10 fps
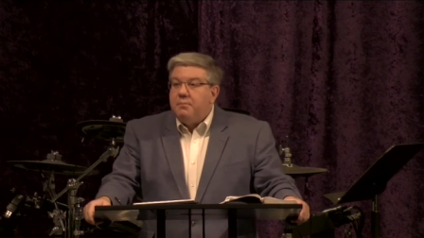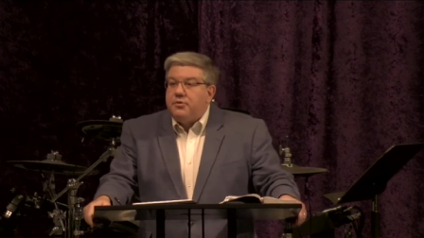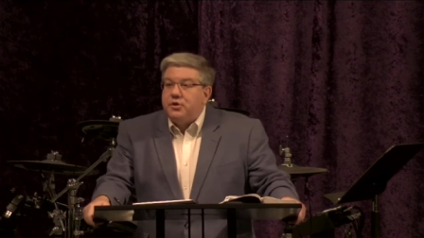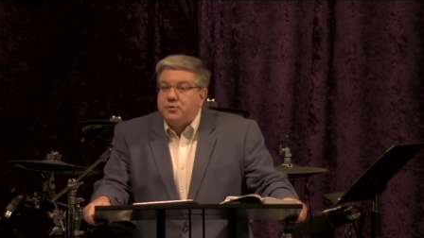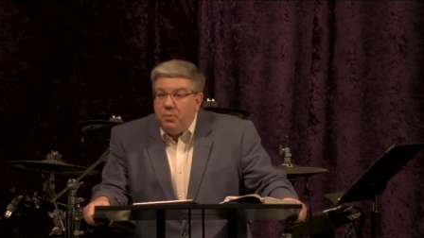
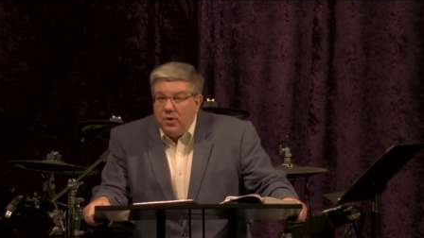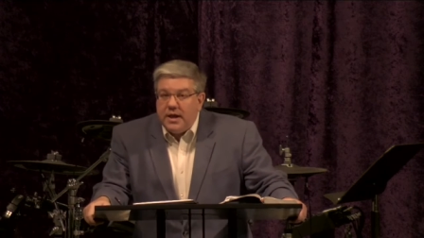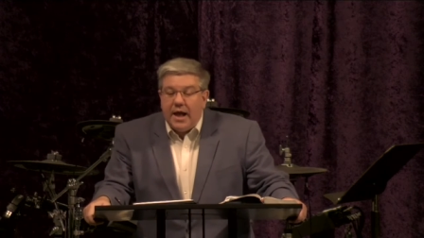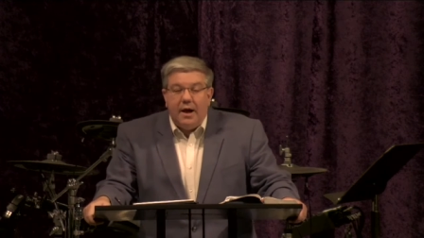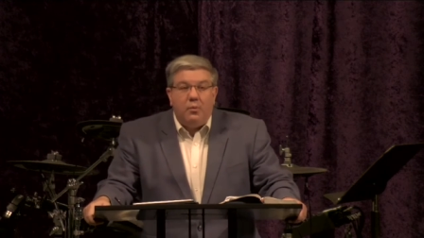But this
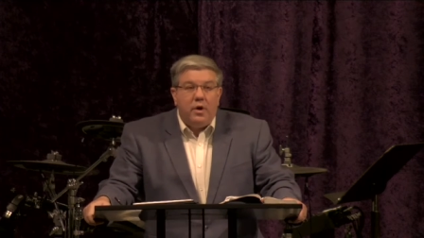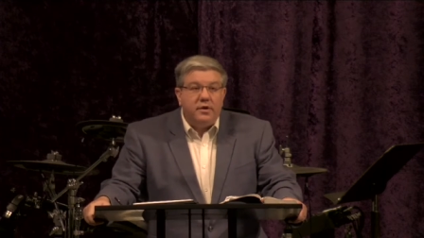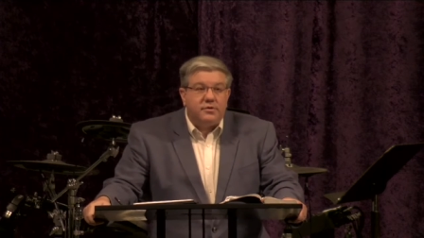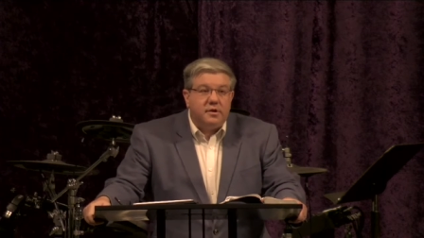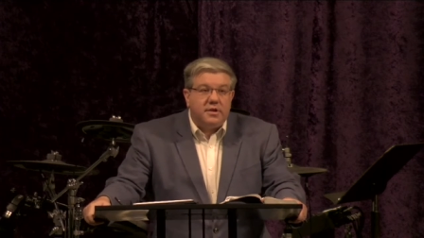morning, I
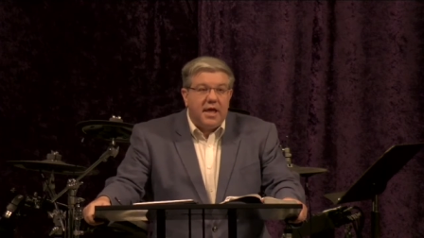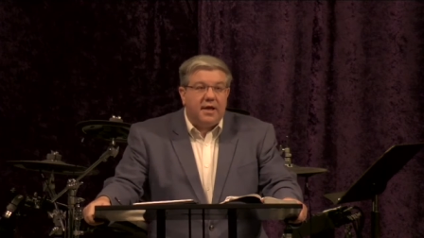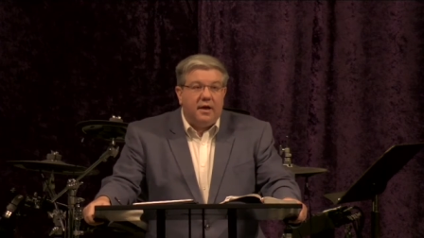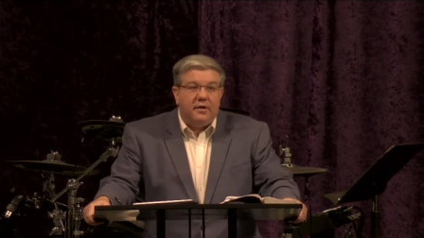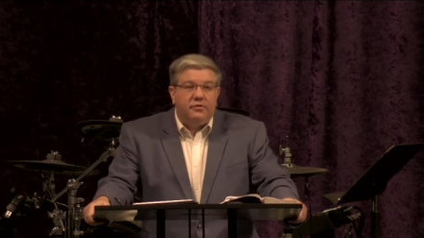want us to
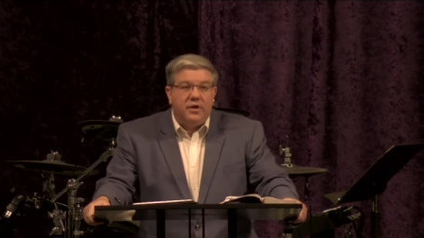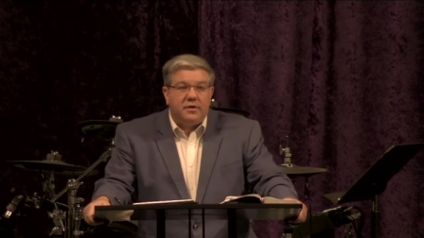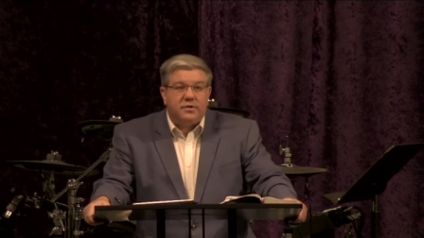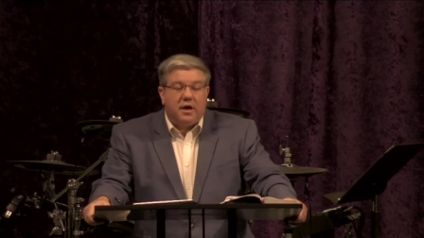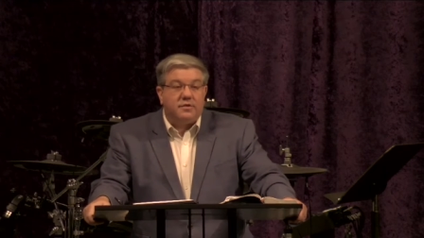take
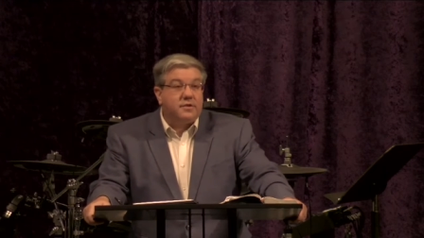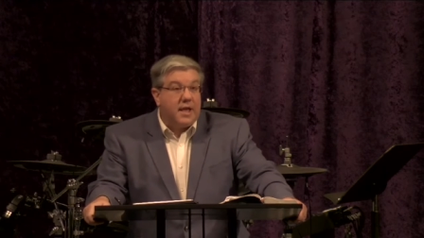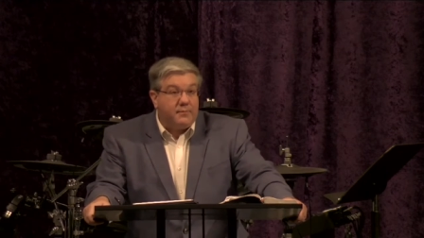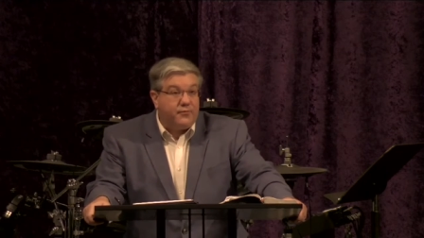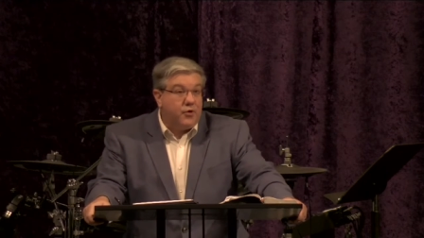this a
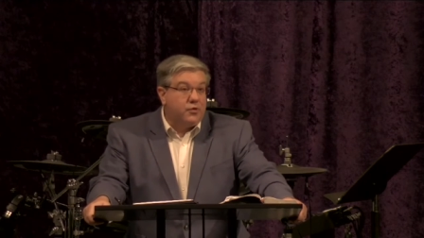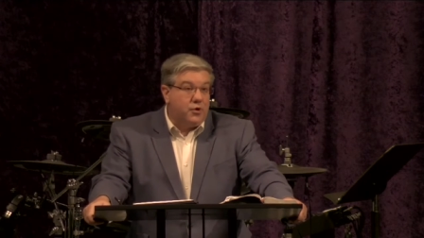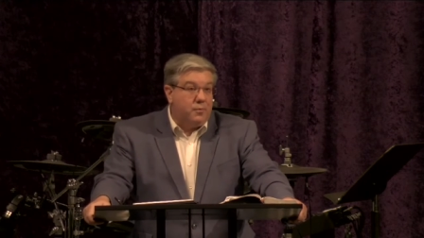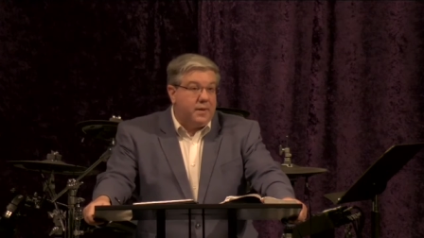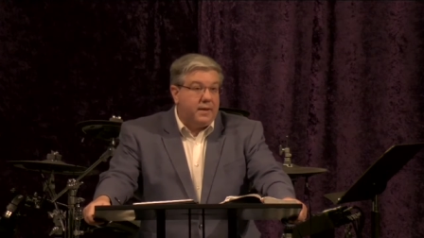step
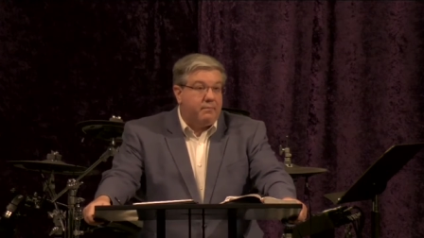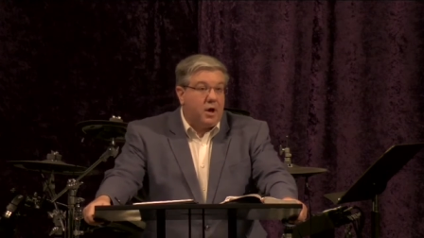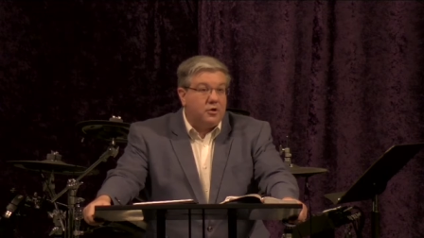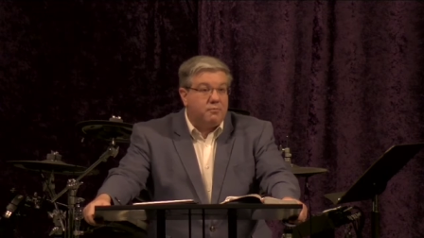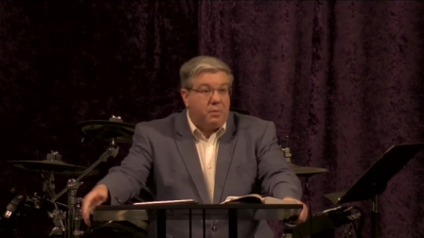further
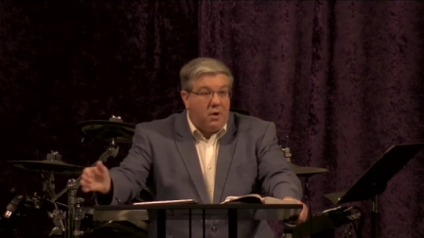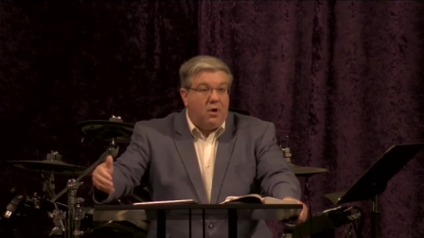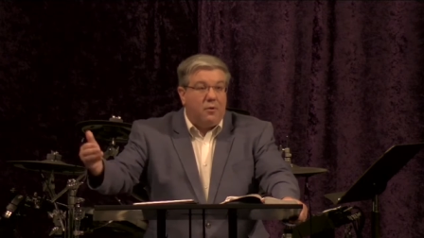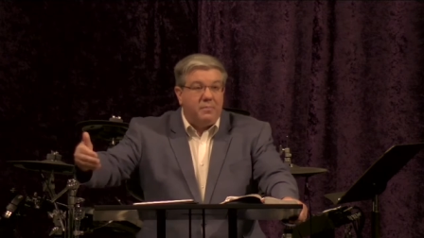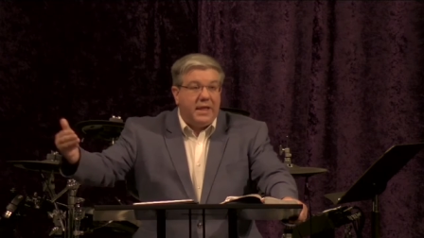because
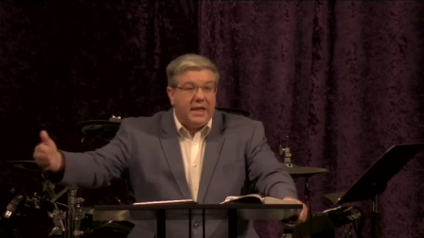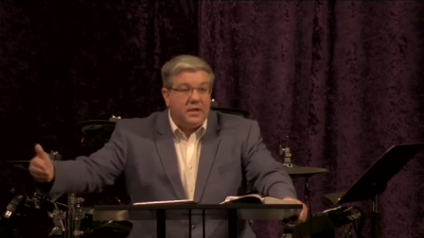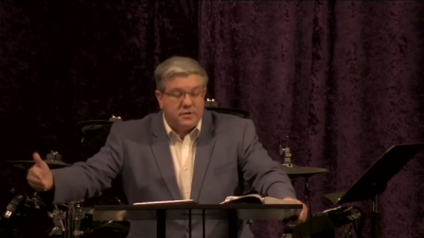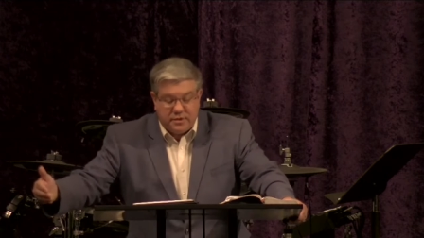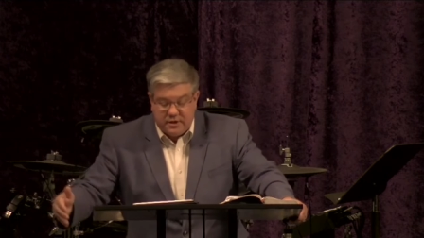Paul
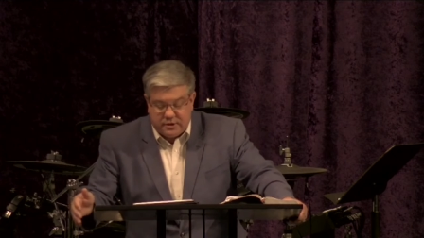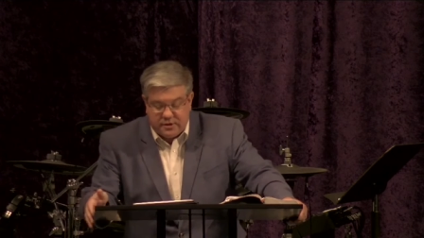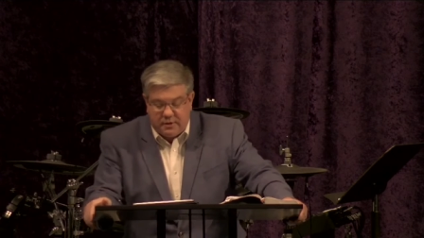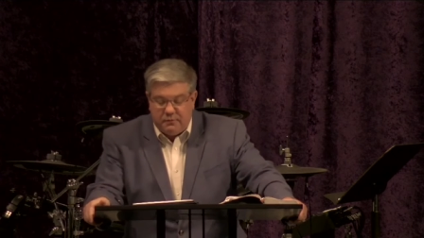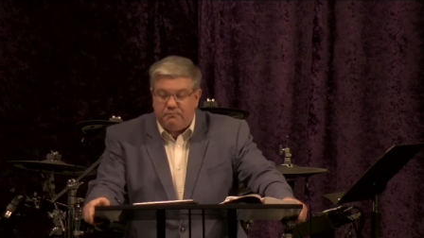begins this